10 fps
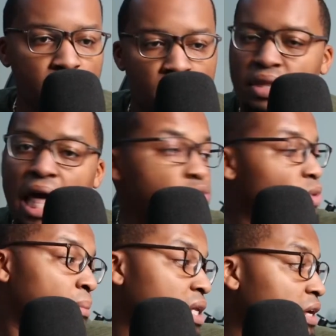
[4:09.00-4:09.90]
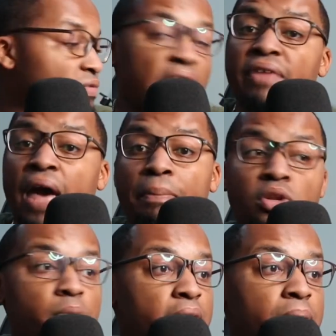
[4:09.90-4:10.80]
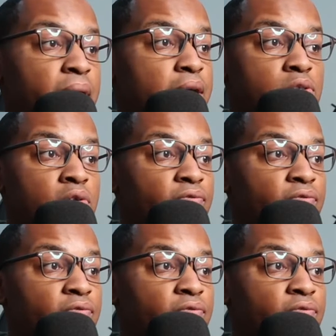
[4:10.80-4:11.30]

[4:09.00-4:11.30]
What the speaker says: That's what I believe. Life happened. You play the players who are in front of you.